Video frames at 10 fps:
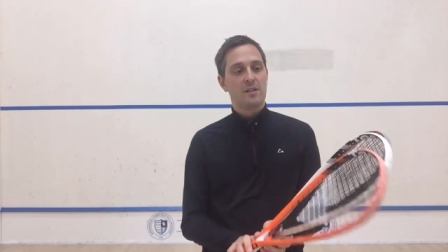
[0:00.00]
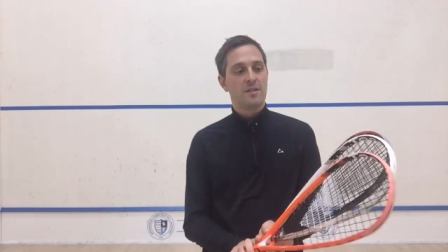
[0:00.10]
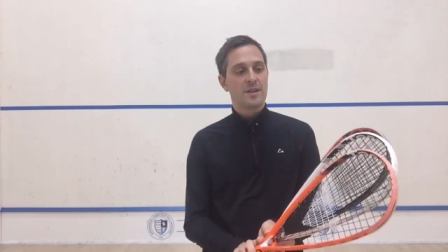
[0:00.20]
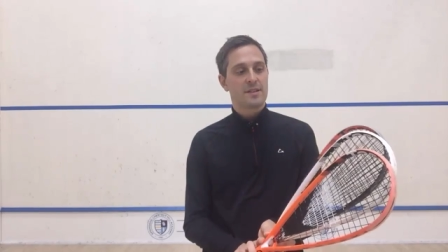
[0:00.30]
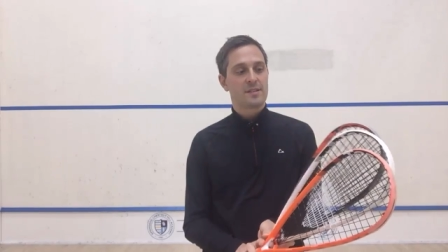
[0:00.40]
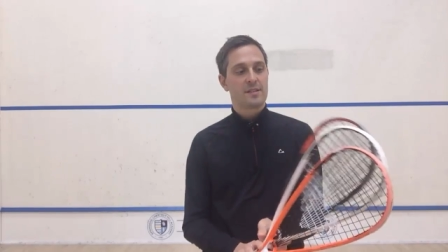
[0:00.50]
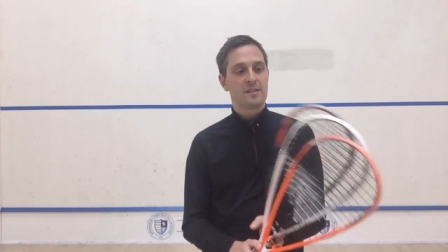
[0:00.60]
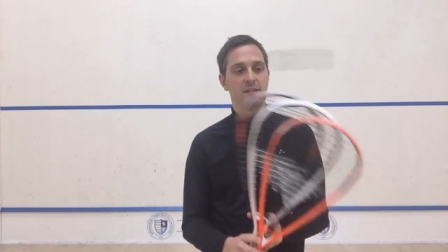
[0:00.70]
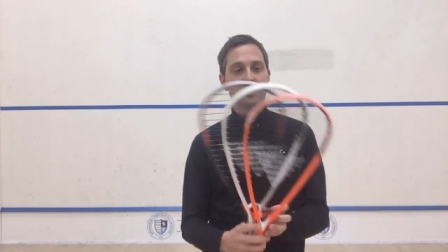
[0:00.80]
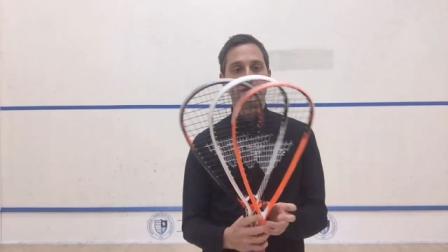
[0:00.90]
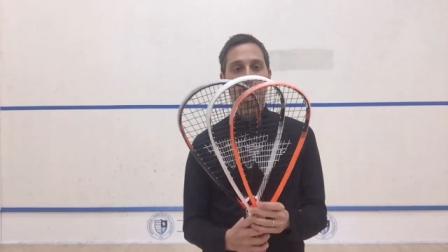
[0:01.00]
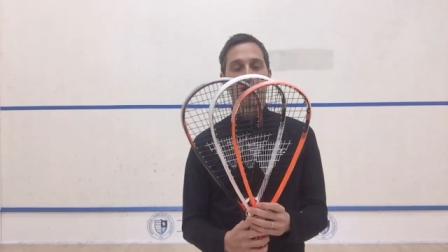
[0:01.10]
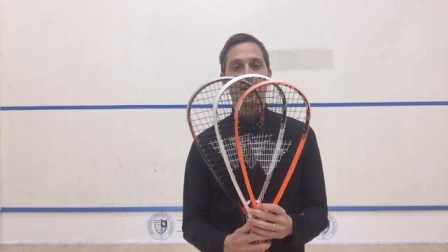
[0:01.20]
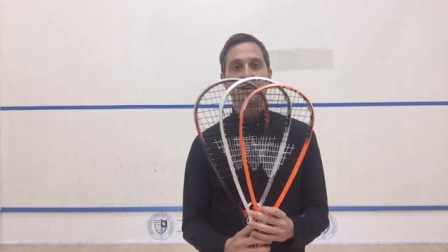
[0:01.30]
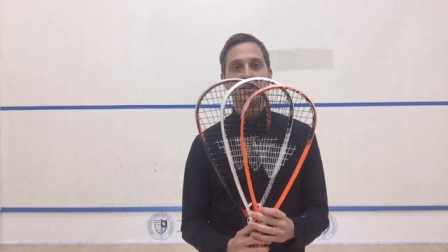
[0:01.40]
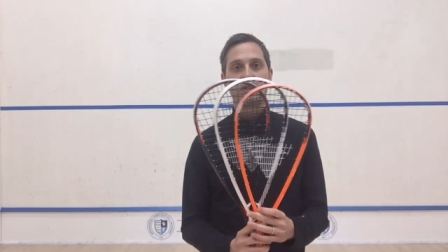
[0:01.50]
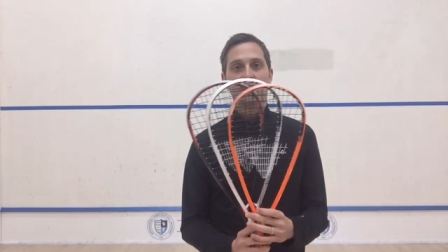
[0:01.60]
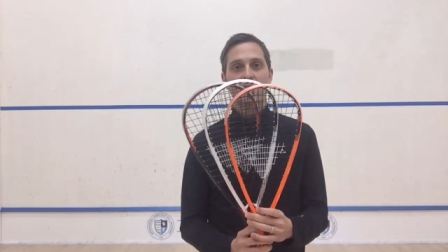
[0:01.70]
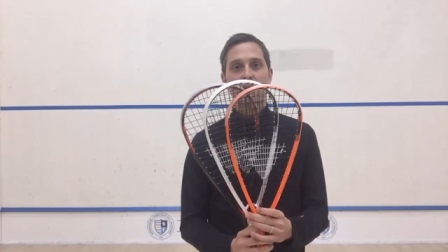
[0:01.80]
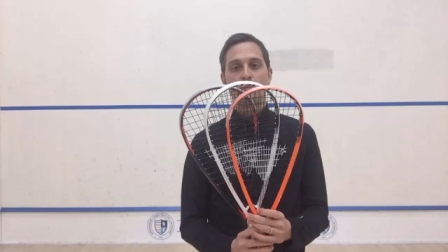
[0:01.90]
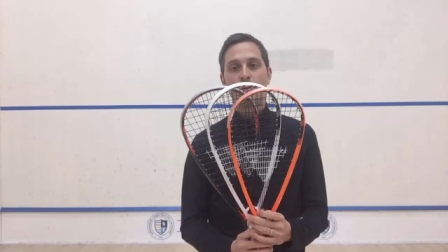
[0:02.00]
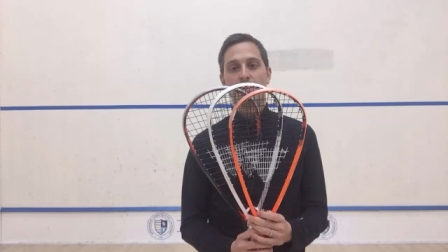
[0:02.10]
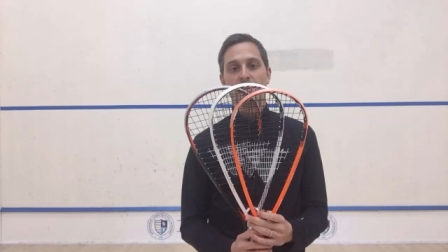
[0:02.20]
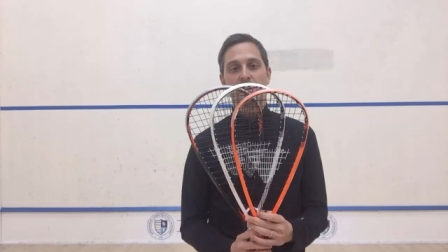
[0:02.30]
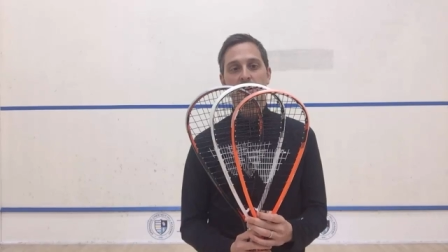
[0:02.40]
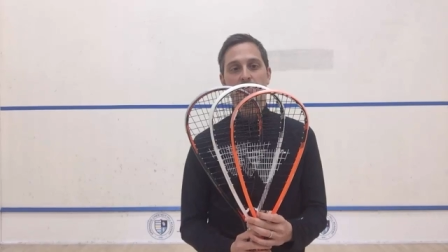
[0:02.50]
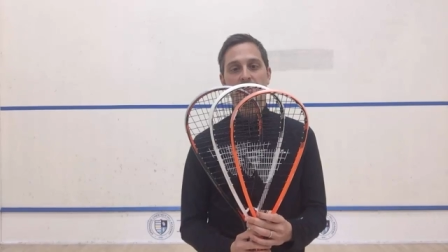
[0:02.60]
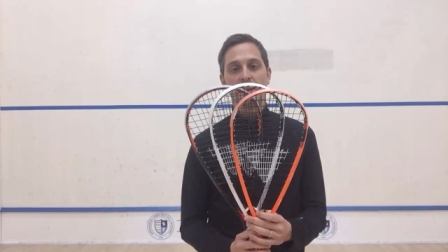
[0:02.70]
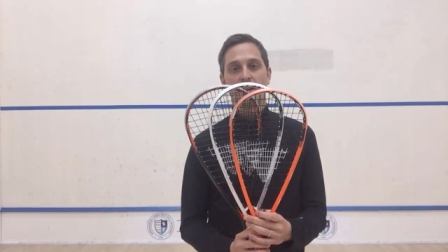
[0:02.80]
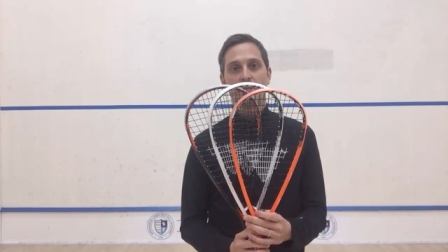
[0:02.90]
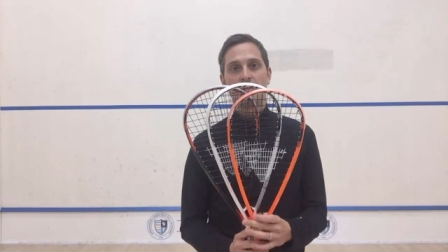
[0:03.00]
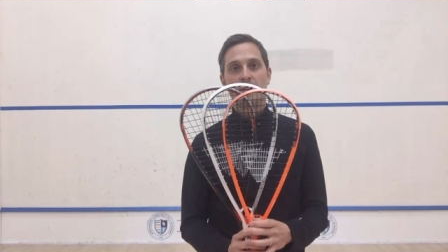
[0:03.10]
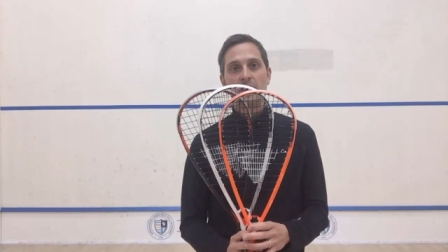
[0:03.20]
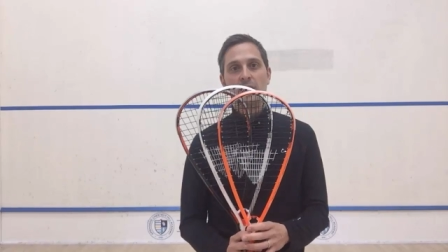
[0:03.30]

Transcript: this range, both in terms of